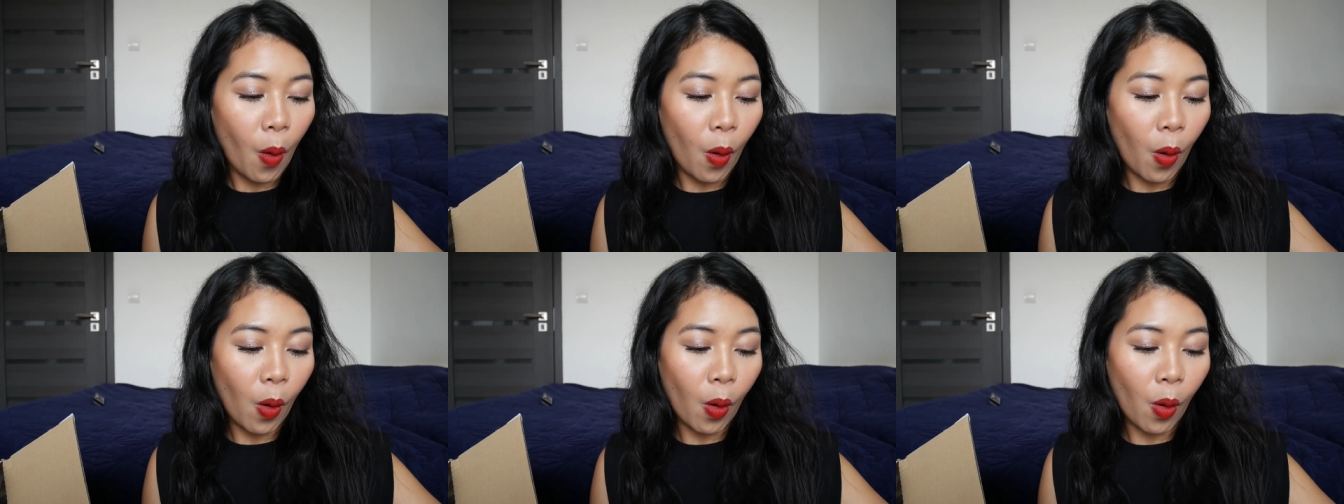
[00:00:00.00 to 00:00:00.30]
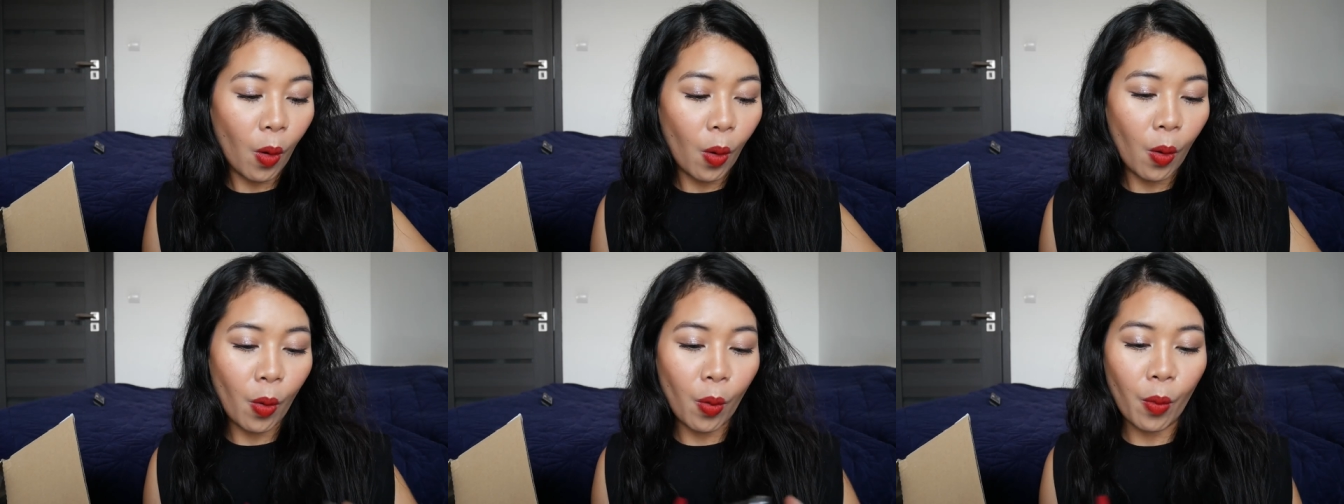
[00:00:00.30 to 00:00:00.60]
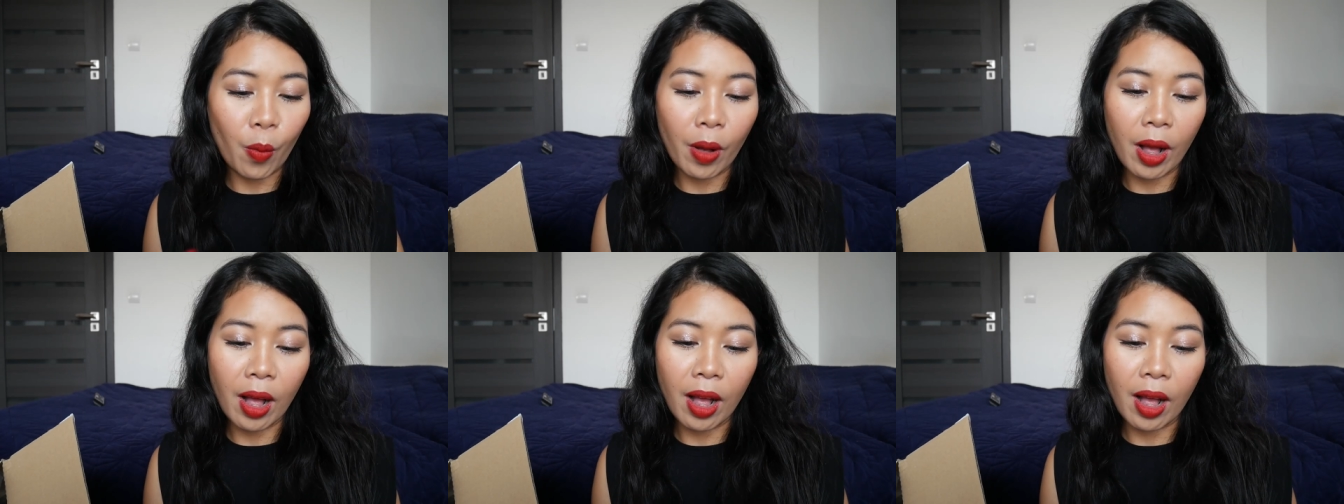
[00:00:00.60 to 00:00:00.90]
oh
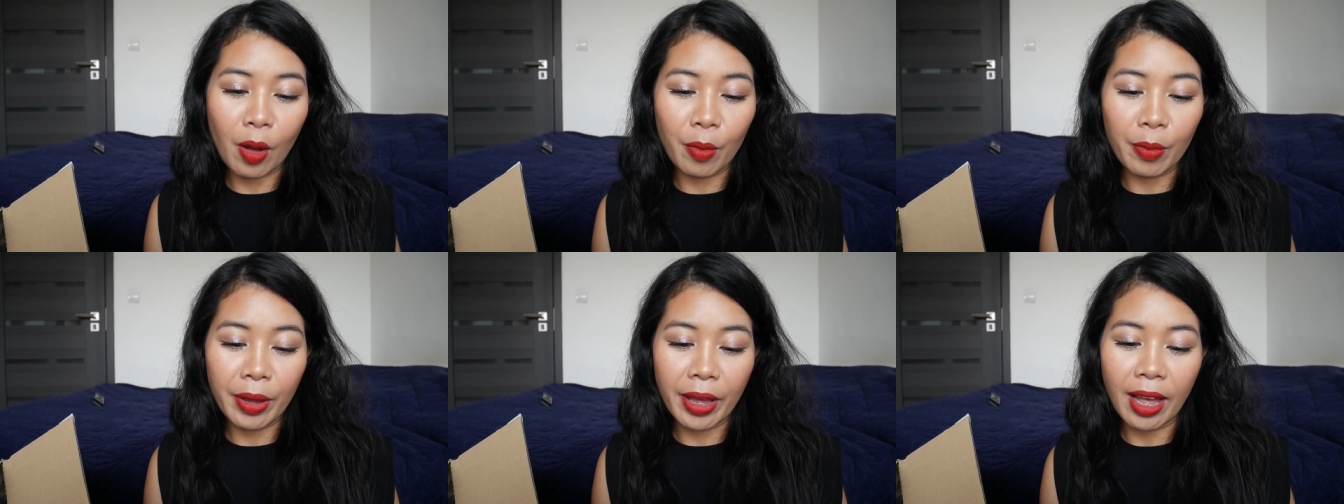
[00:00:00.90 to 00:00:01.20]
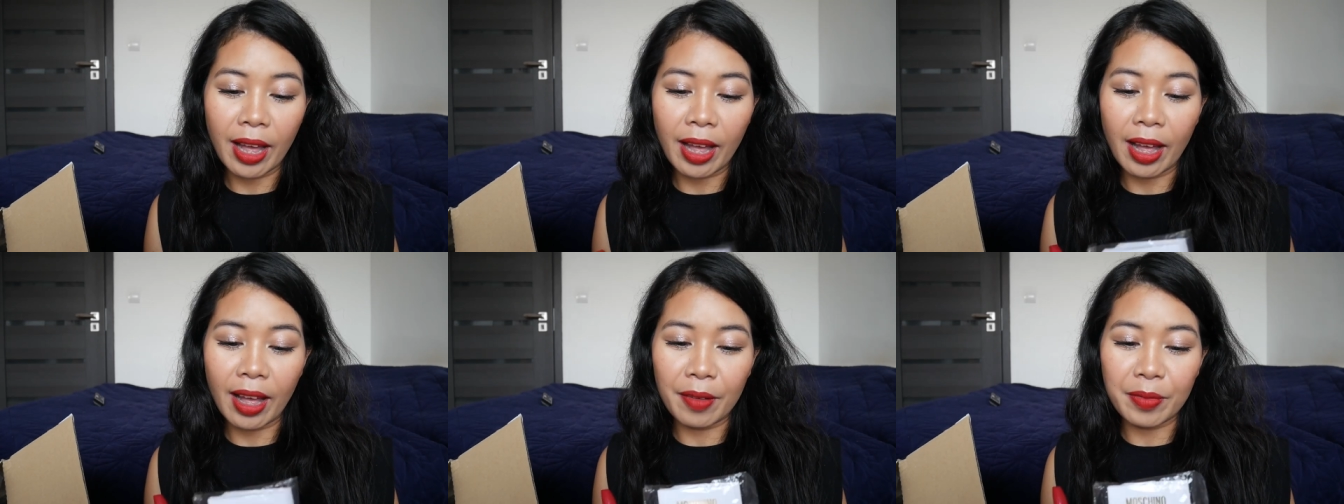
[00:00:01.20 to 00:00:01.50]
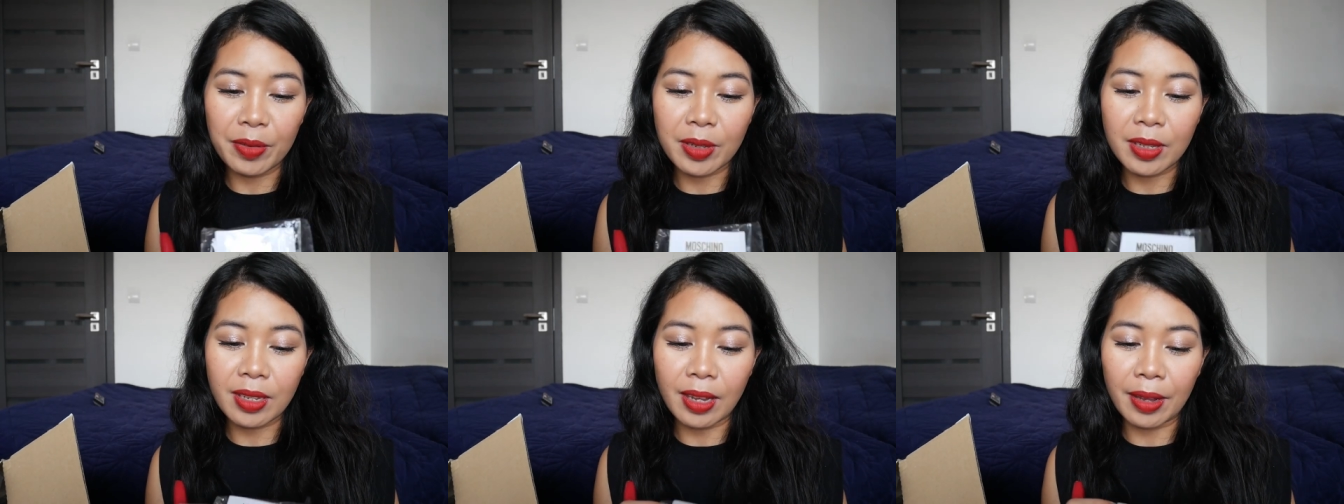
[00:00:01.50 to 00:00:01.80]
wow we
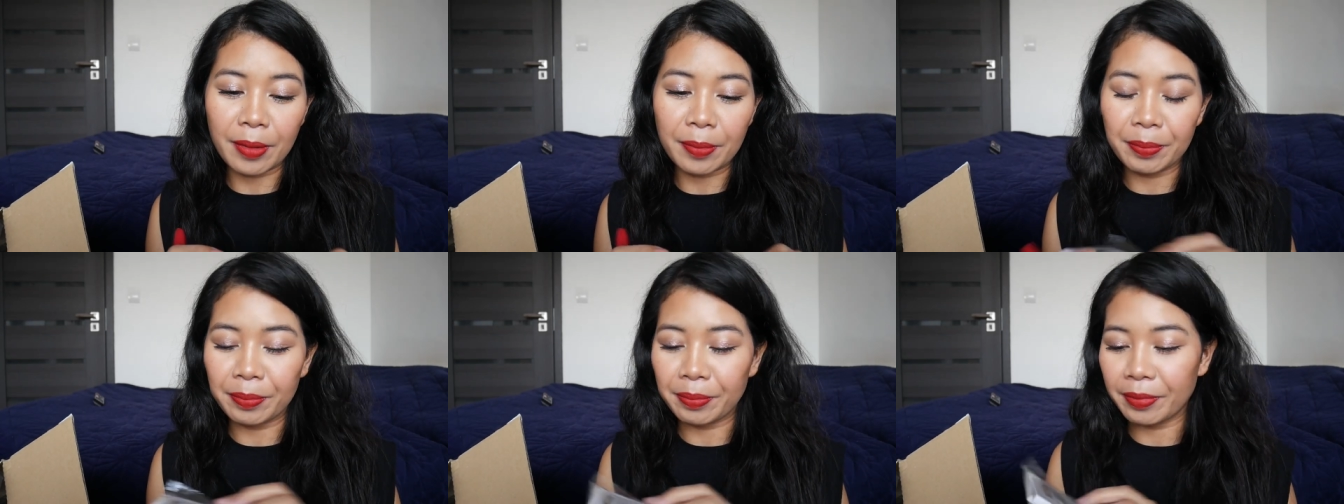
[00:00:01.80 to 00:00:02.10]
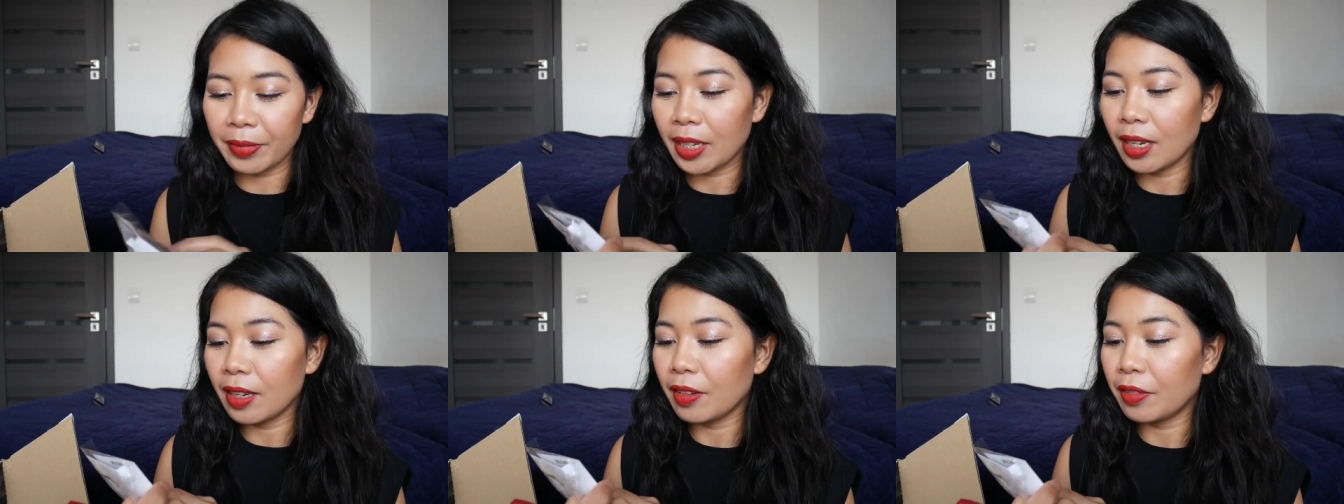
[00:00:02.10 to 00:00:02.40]
have some